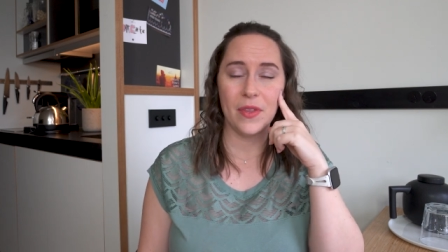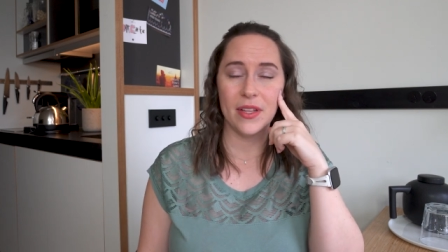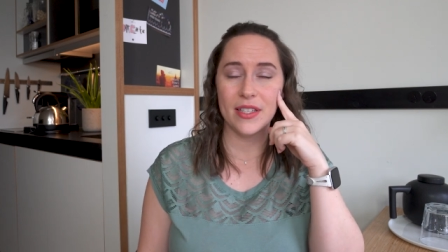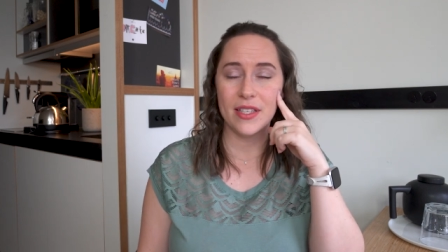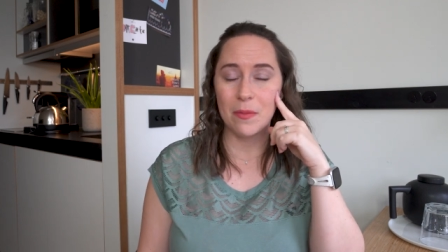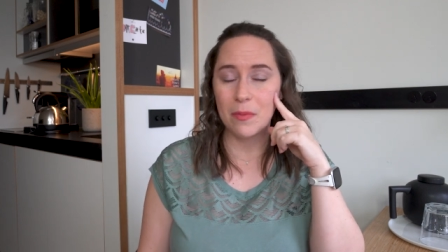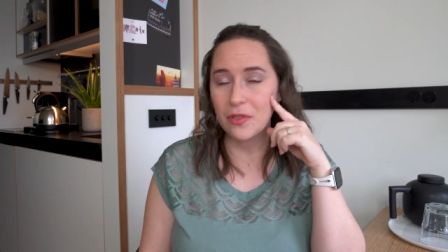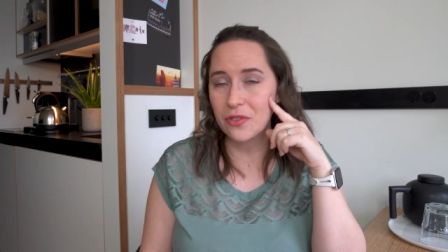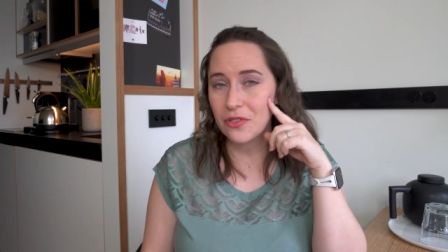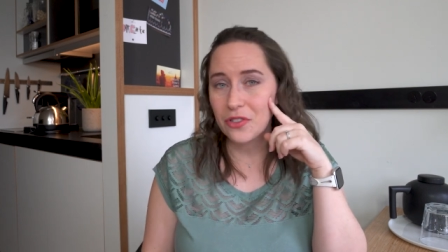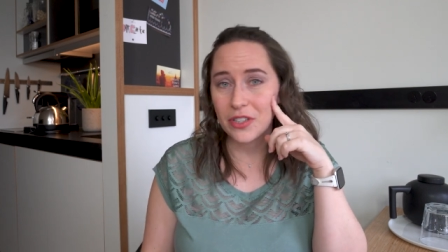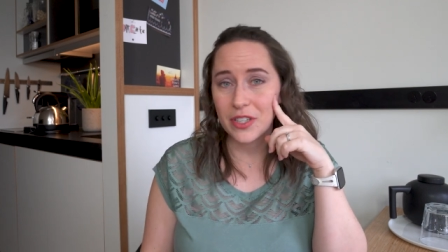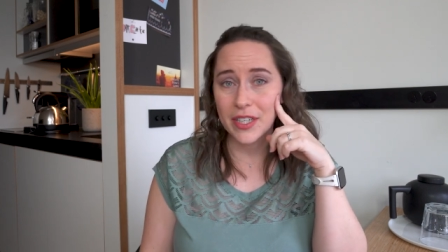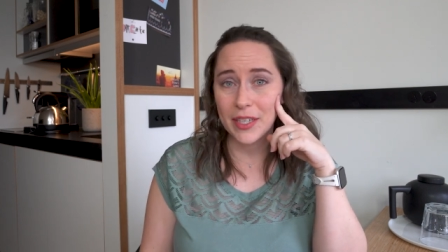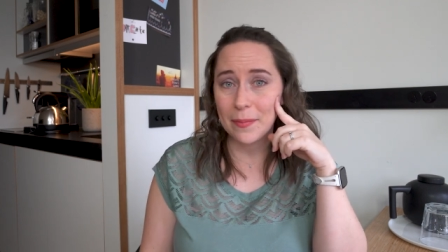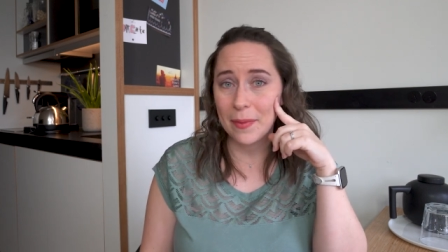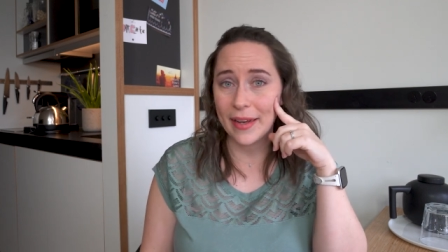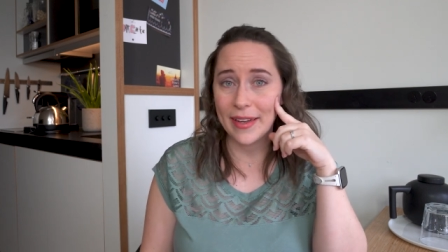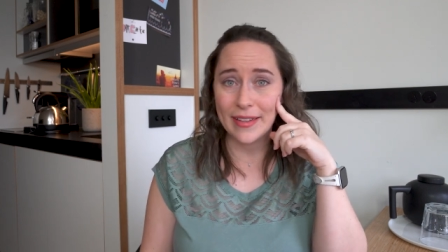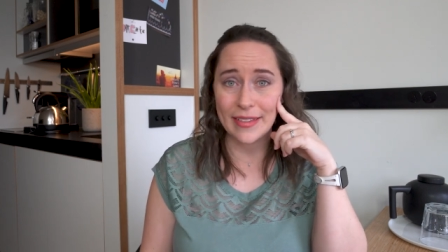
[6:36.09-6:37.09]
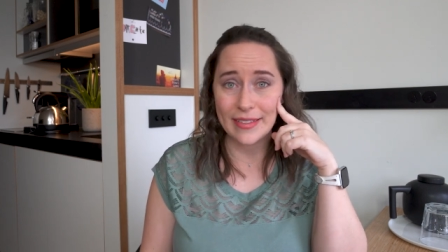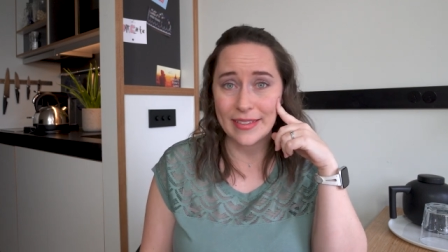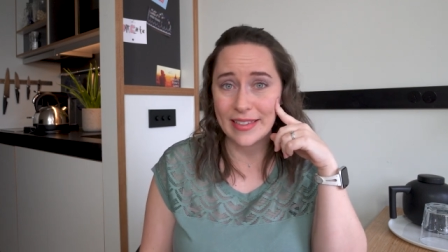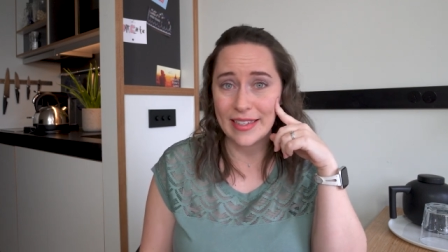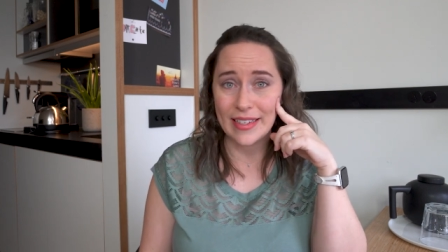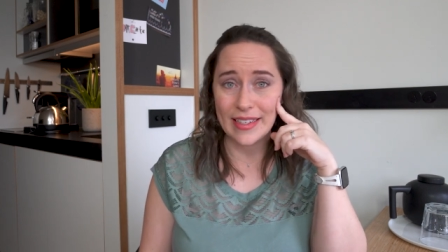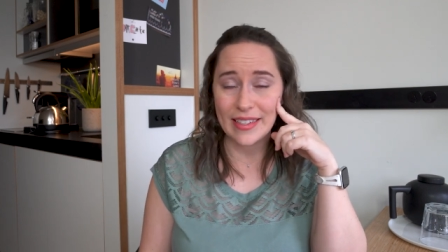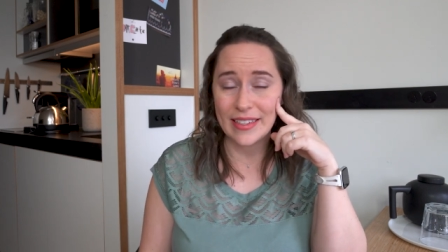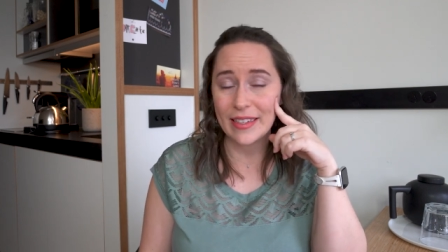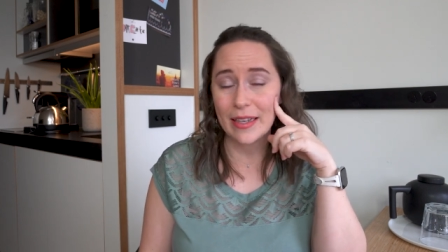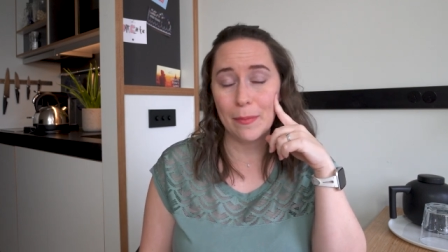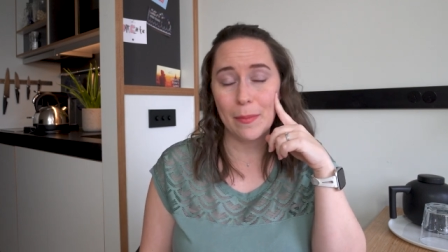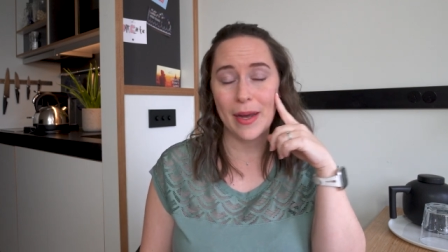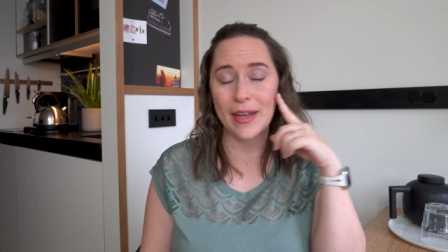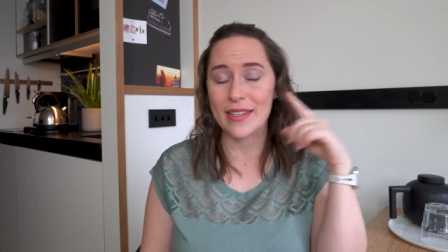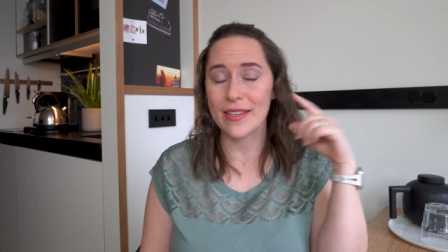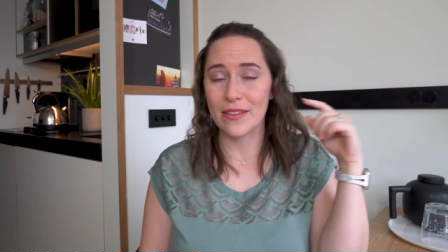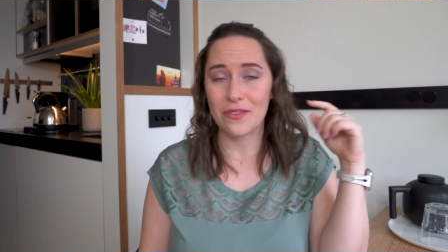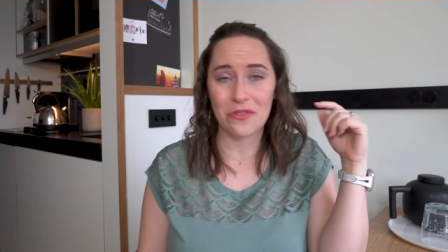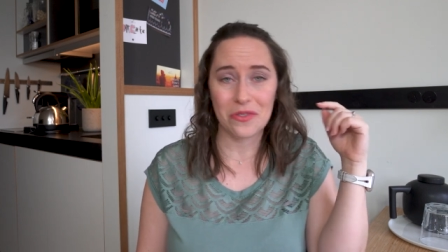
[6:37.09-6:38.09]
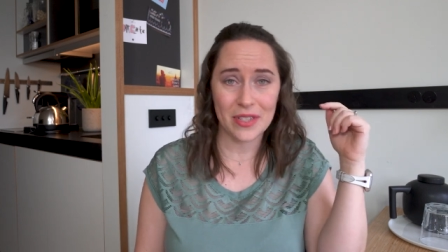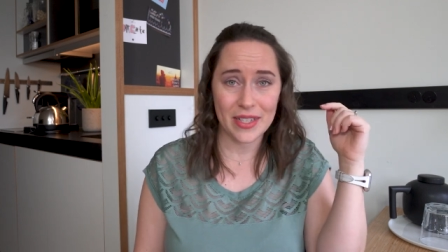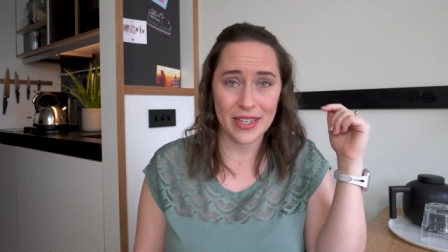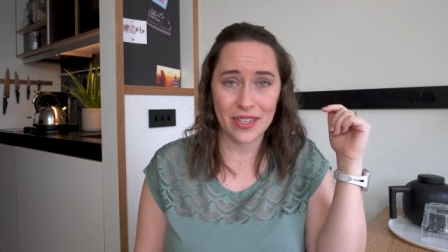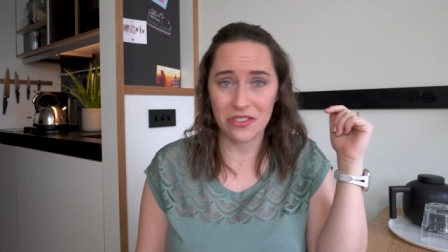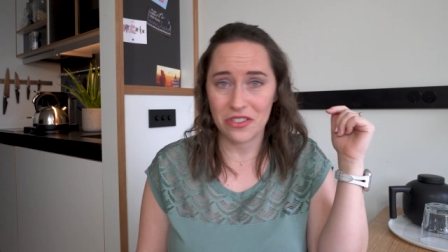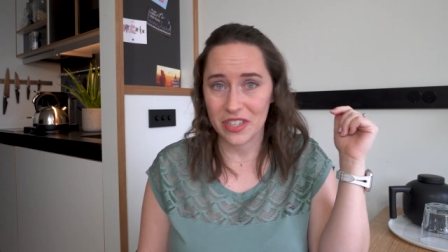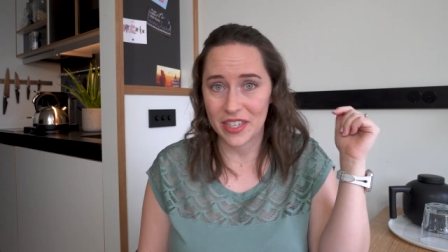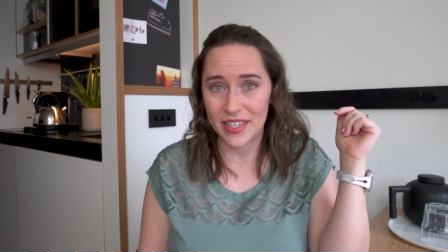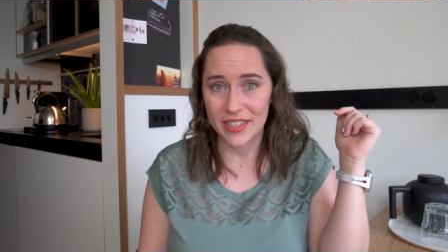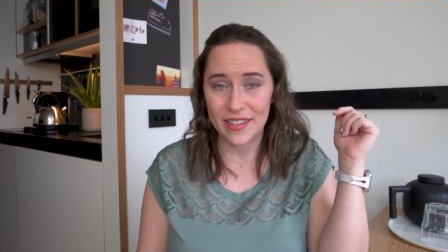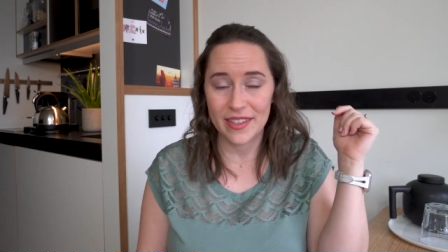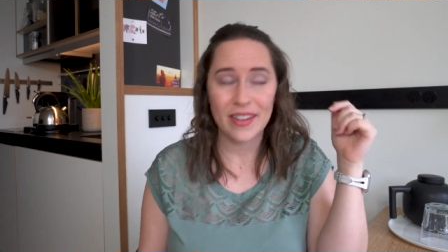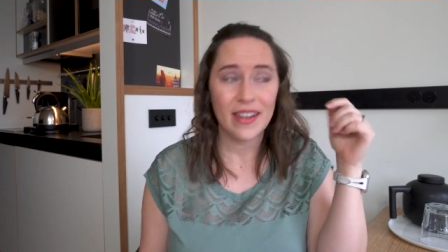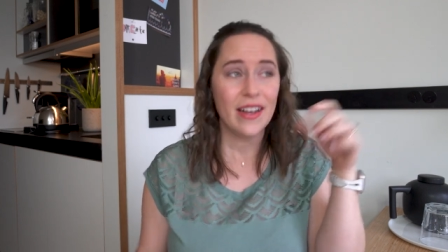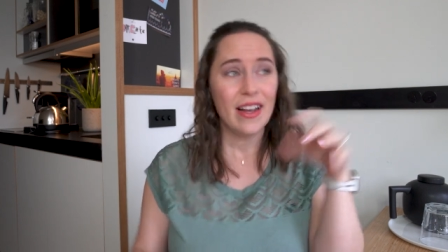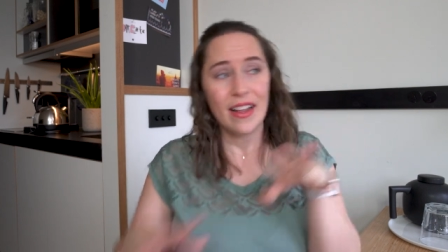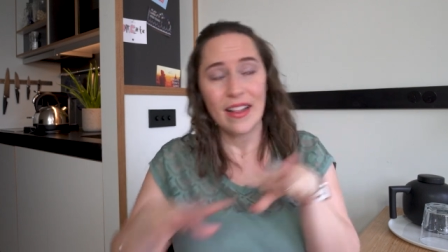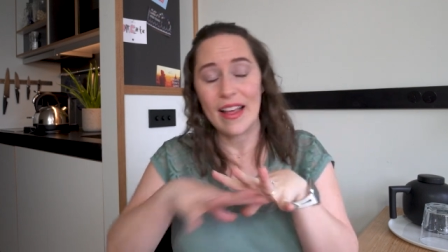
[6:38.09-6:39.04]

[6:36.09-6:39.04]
the Doubletree by Hilton, by Central Station,